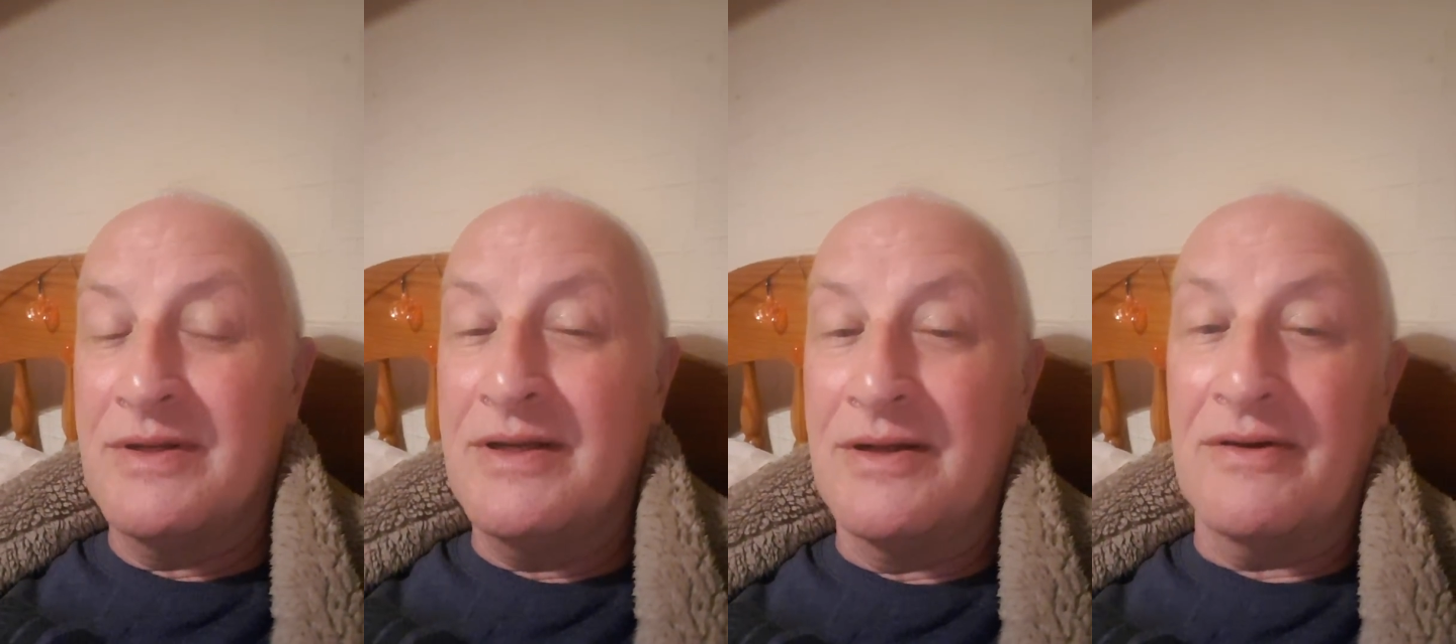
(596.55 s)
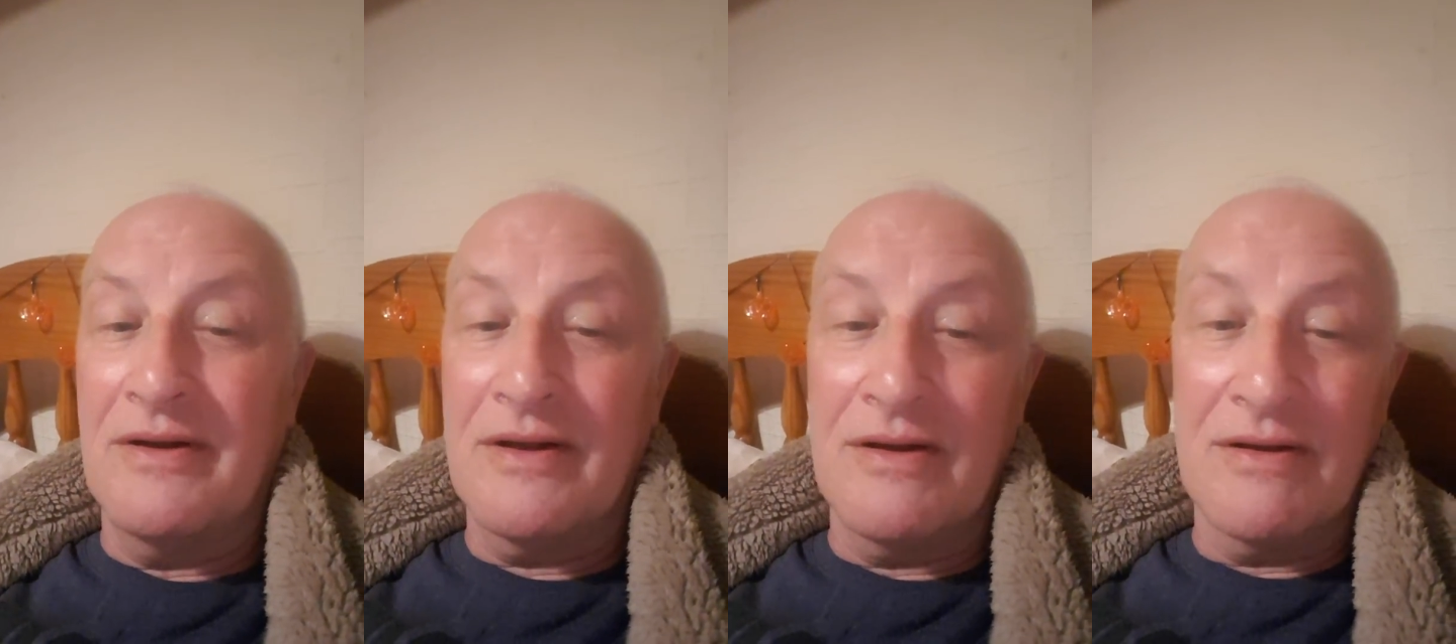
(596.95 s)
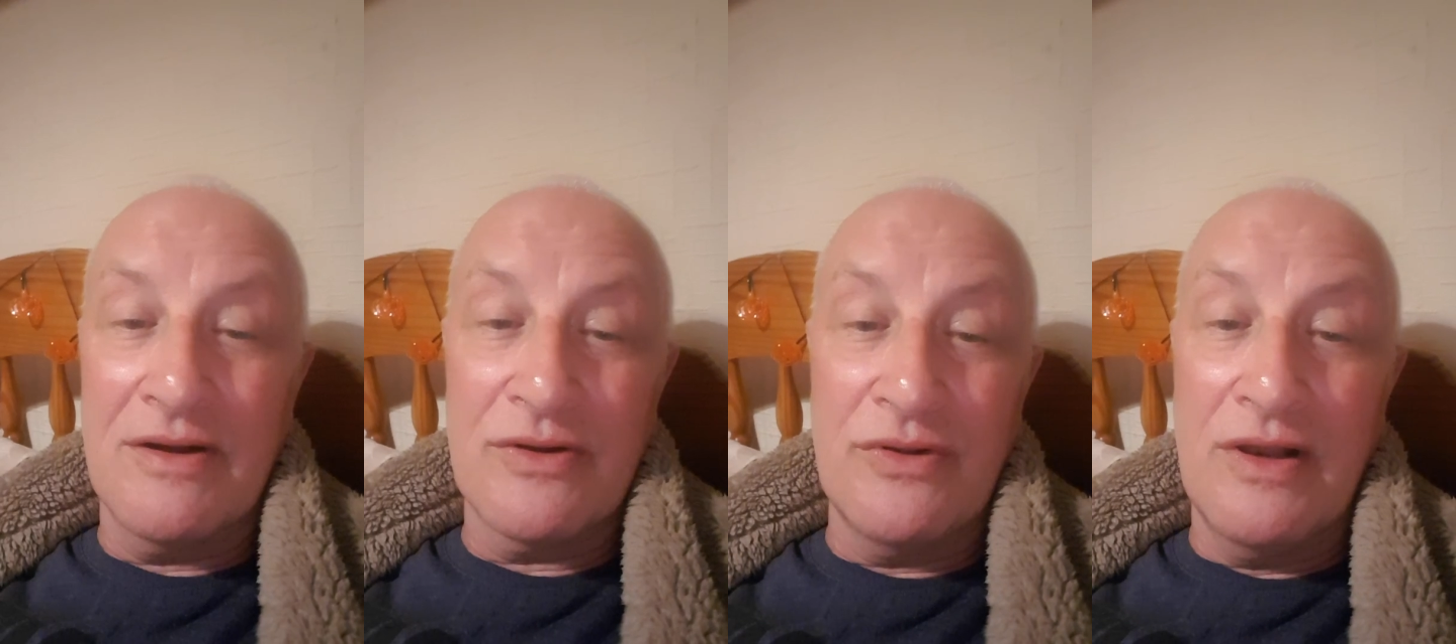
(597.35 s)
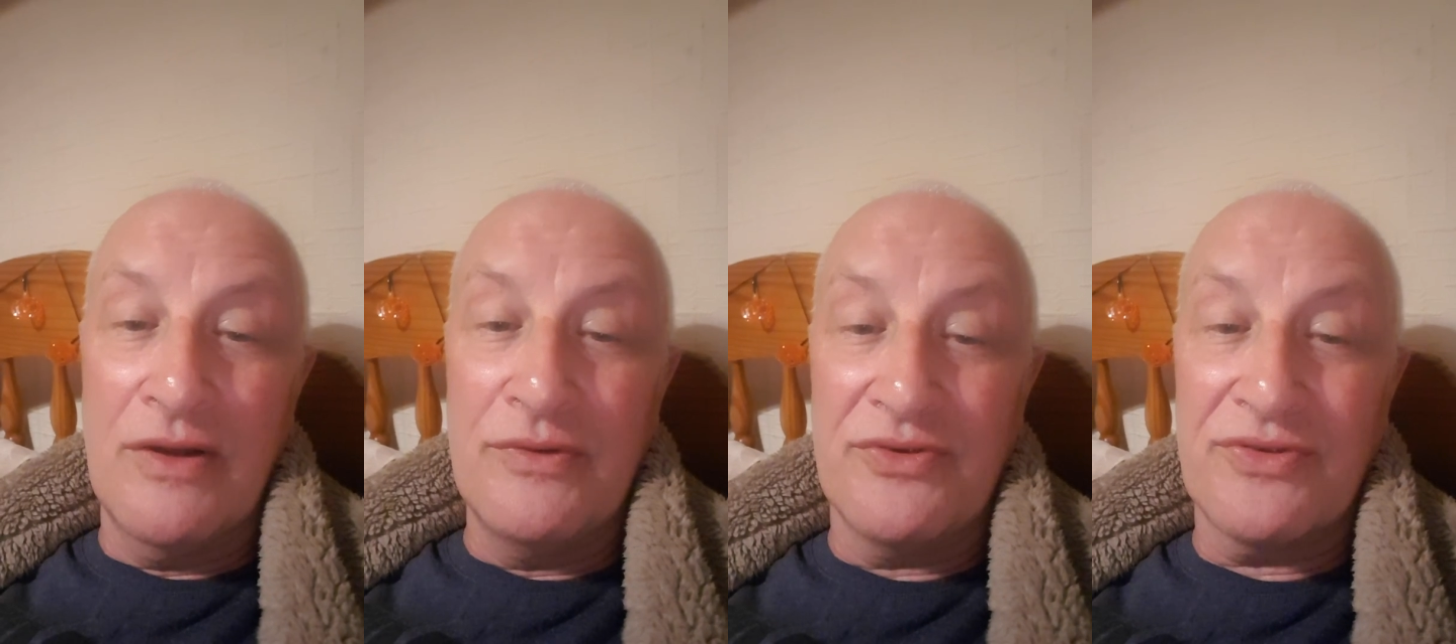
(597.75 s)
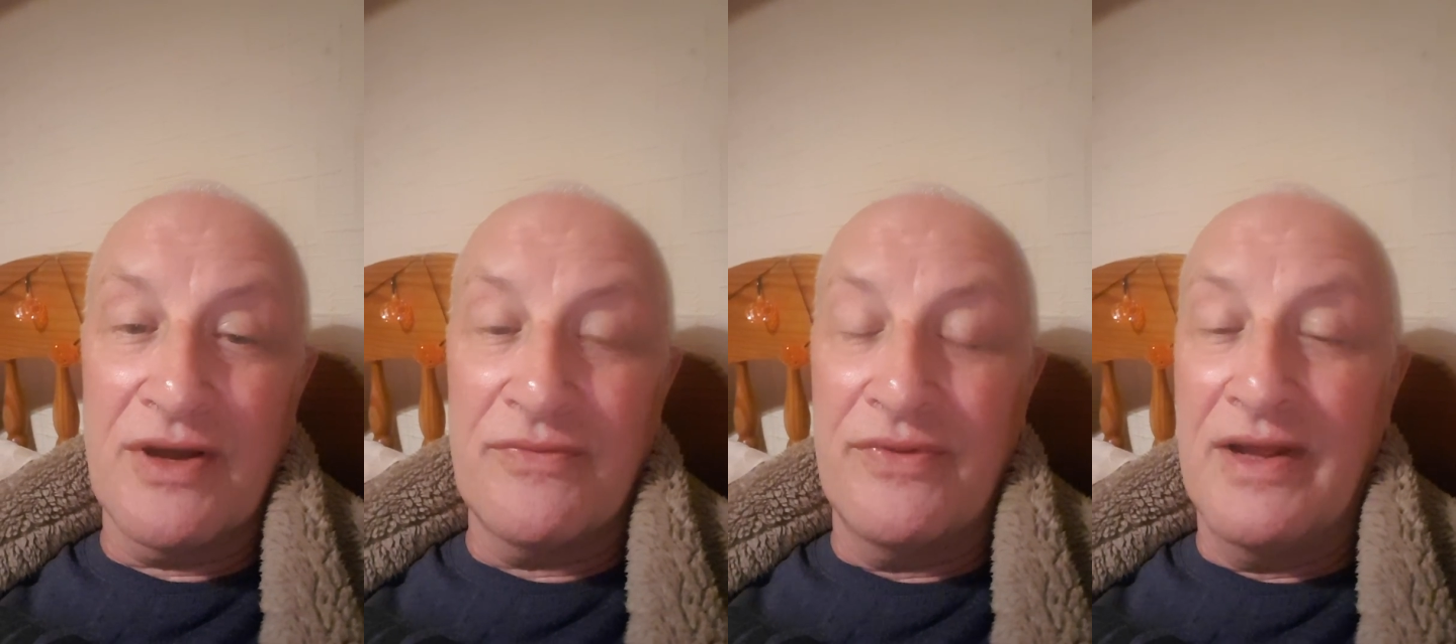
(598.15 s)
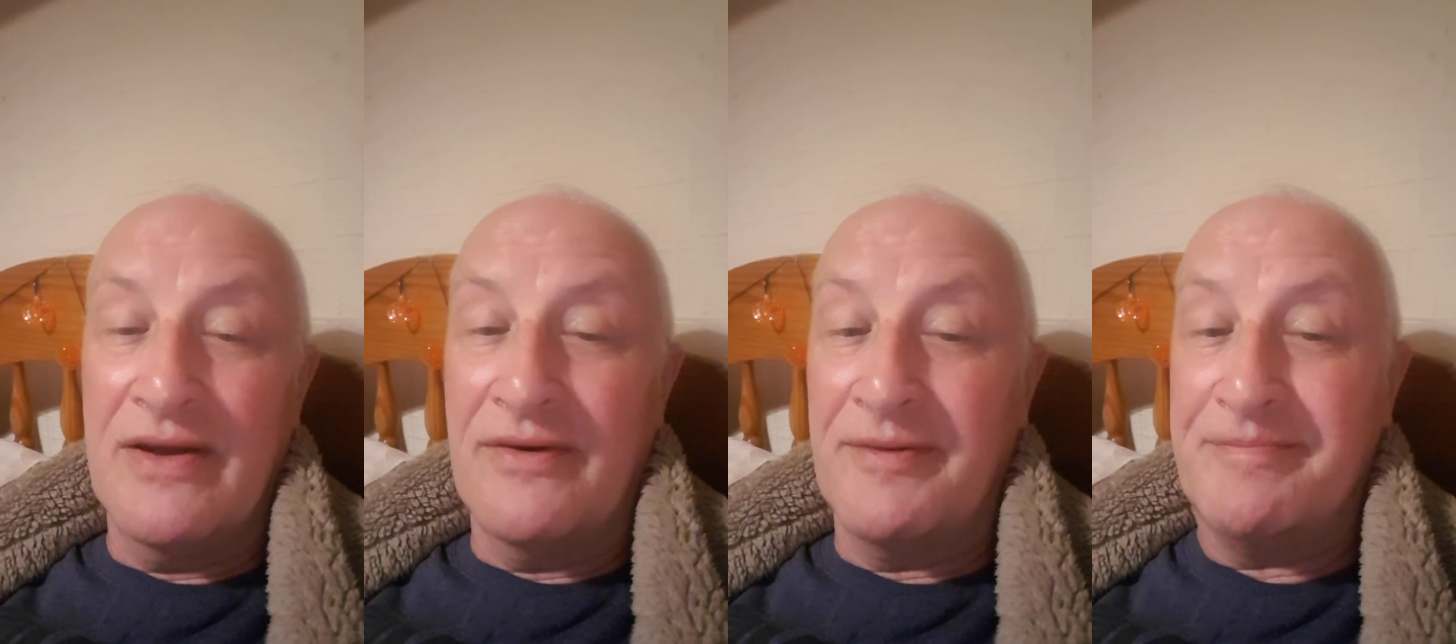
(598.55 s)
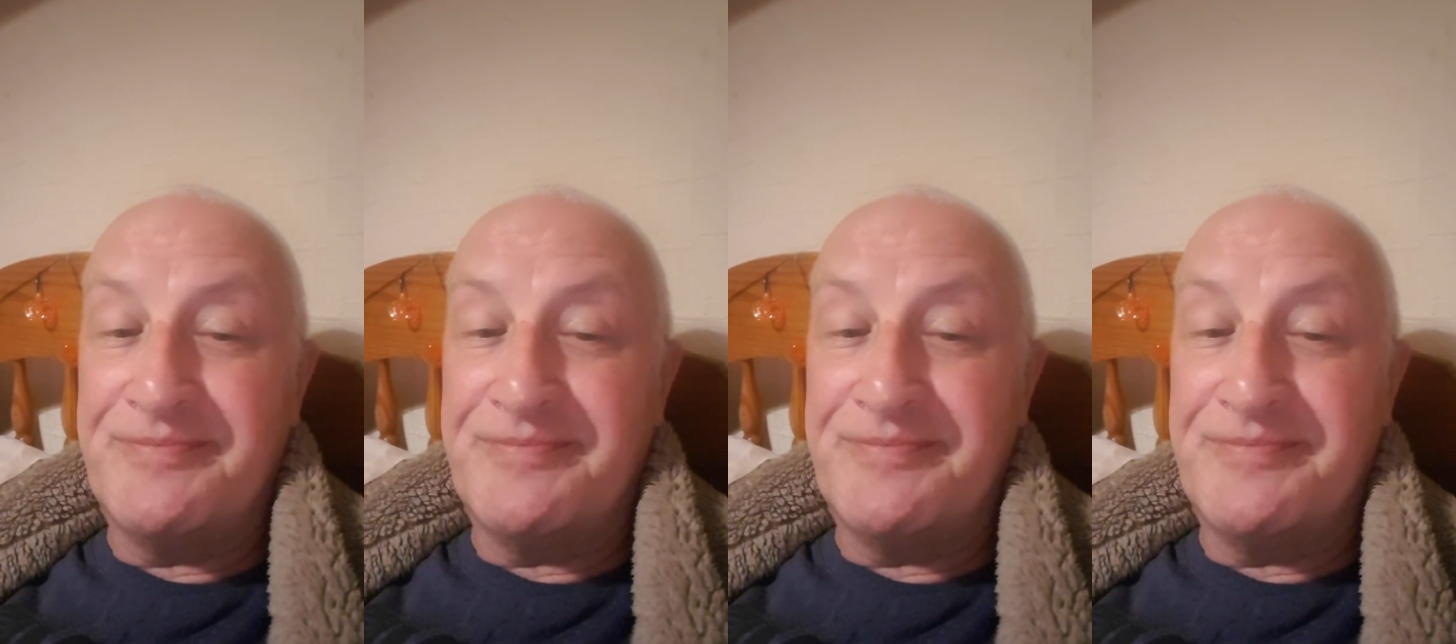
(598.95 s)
You know, I got a load of stuff there.